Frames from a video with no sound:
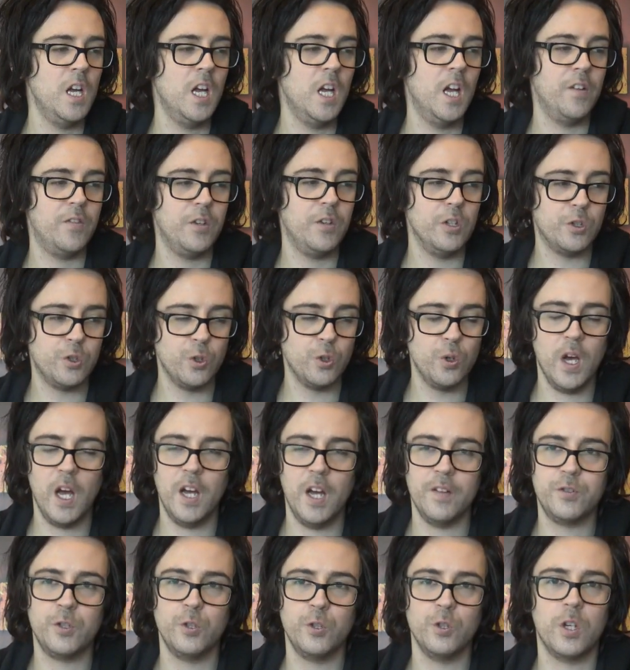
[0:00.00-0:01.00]
If you do
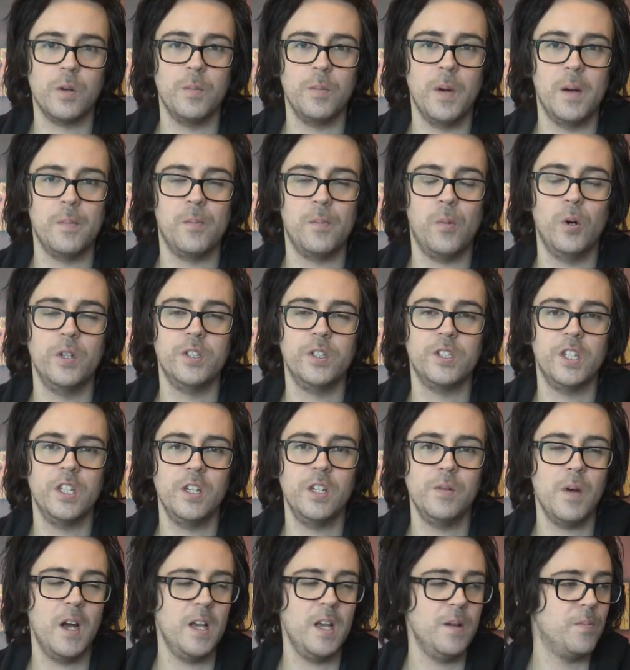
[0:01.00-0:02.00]
have 2 command points,
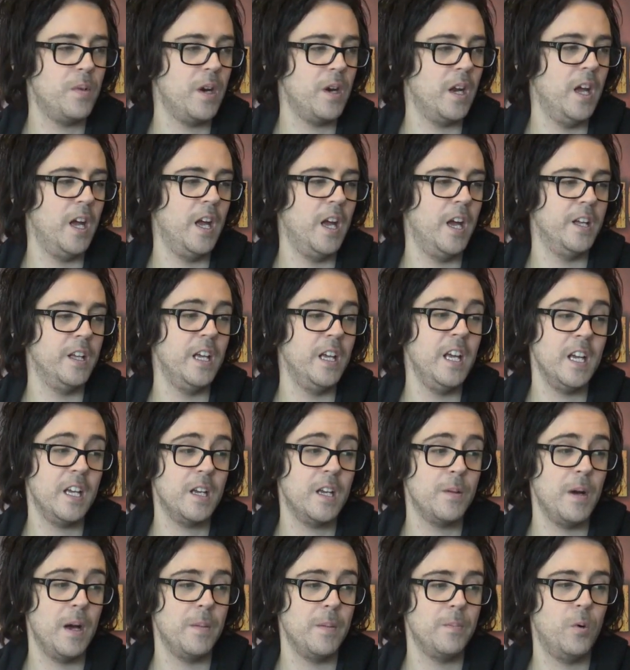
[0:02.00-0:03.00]
and
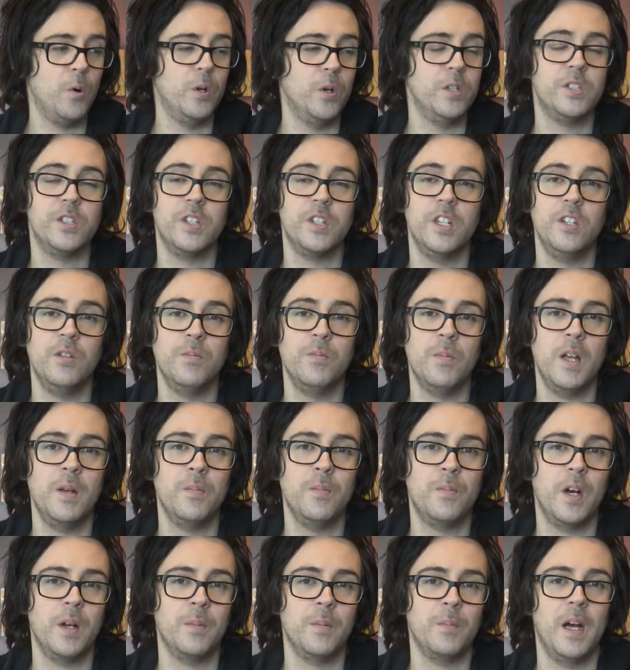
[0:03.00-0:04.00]
8 command points, then you
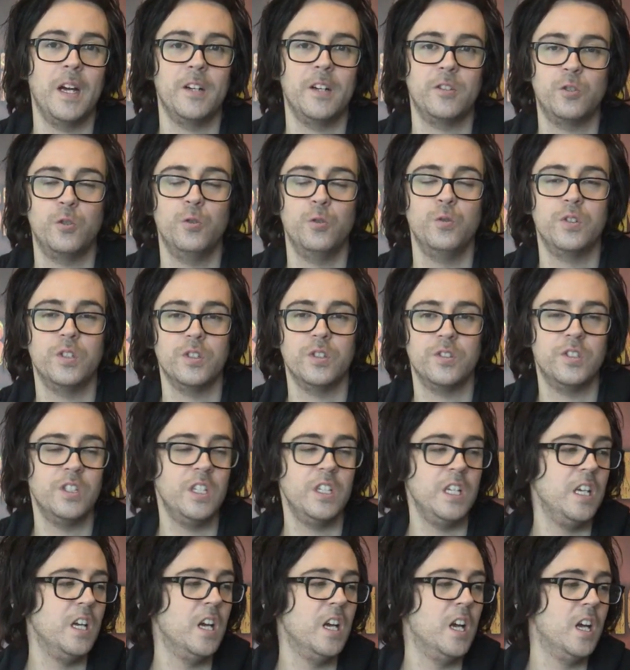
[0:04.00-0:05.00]
might bring back 2 to
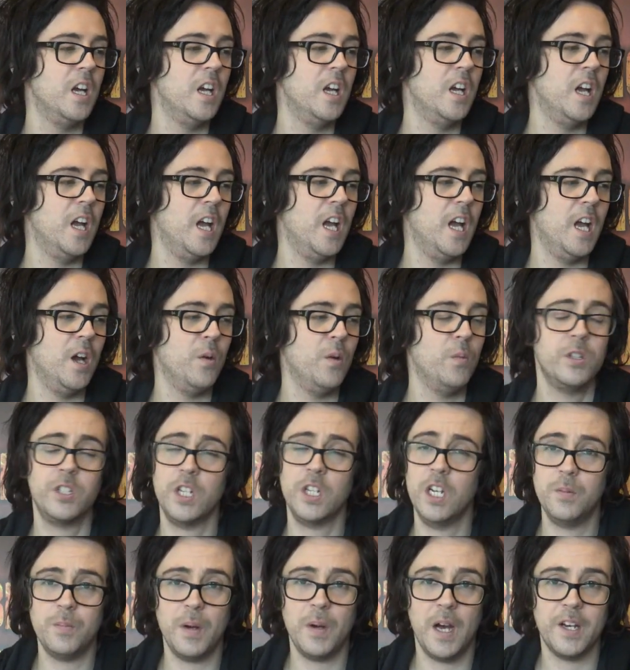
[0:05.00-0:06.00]
3,
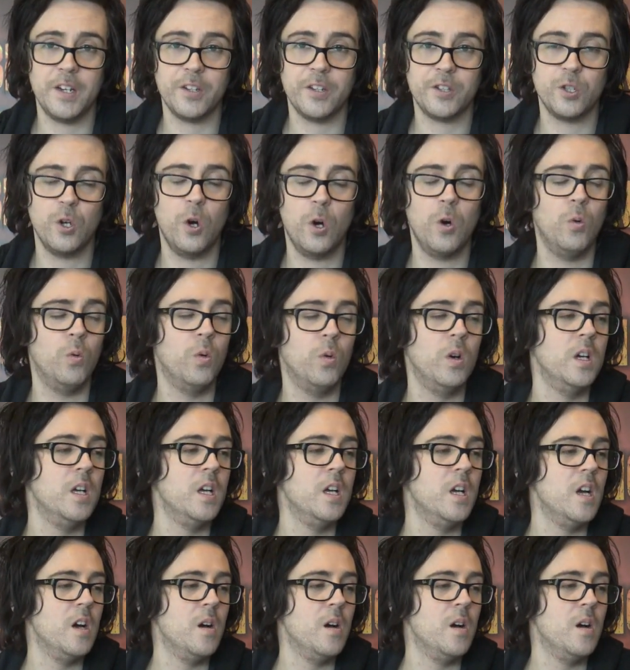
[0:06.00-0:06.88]
which ain't bad at all.